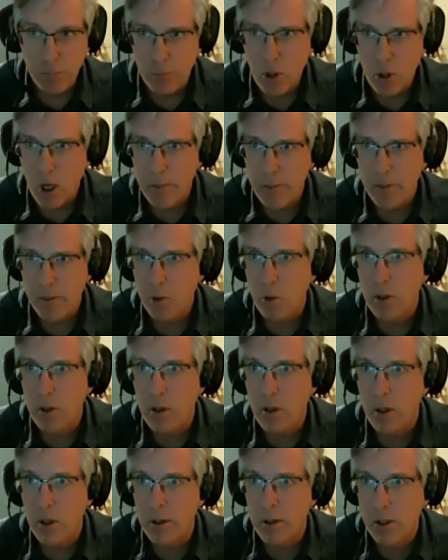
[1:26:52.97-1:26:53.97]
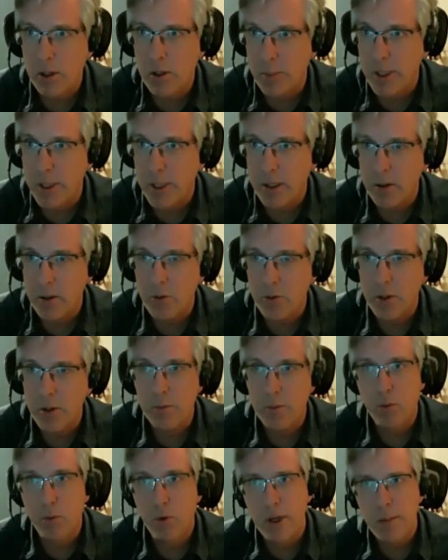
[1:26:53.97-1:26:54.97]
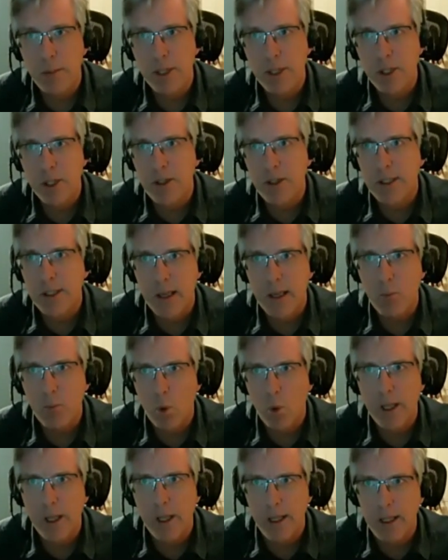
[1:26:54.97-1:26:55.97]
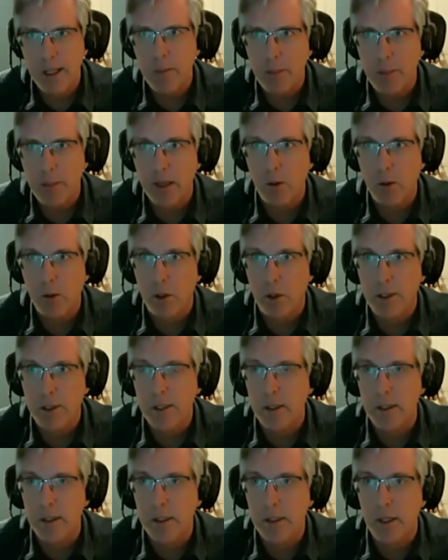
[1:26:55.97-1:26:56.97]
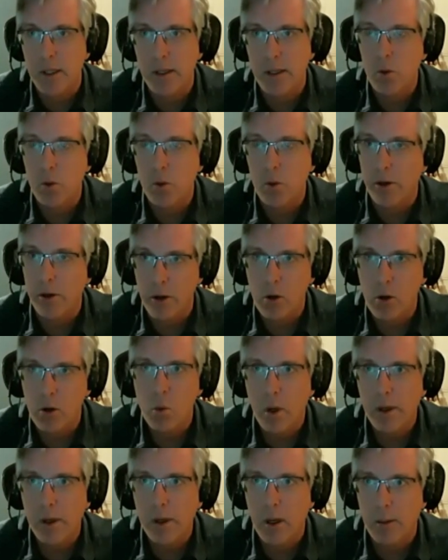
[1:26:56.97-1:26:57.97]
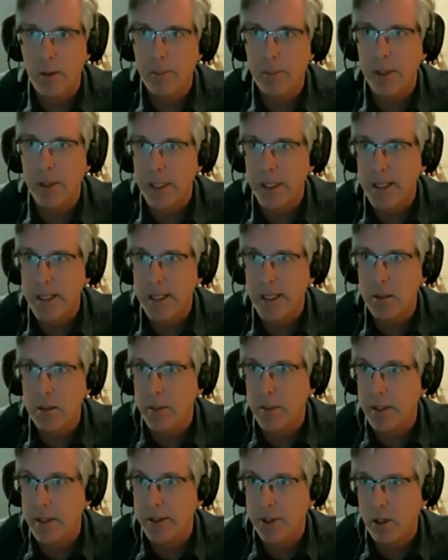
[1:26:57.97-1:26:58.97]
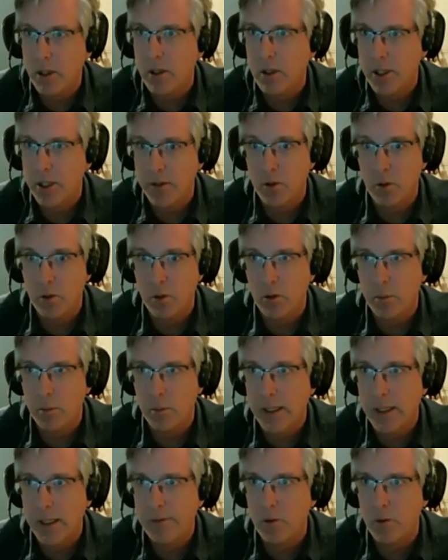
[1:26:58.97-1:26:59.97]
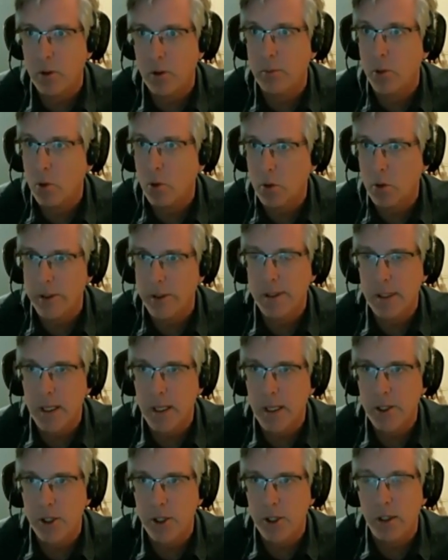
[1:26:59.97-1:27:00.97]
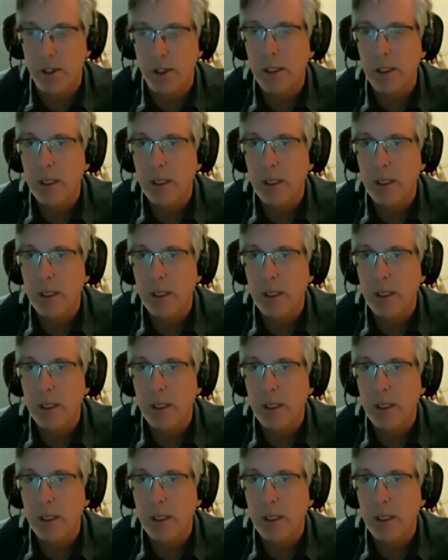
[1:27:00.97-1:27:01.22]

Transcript: common protocols could be used pretty much the same way email works these days, where no one company has to be in charge of a whole platform, a whole discussion,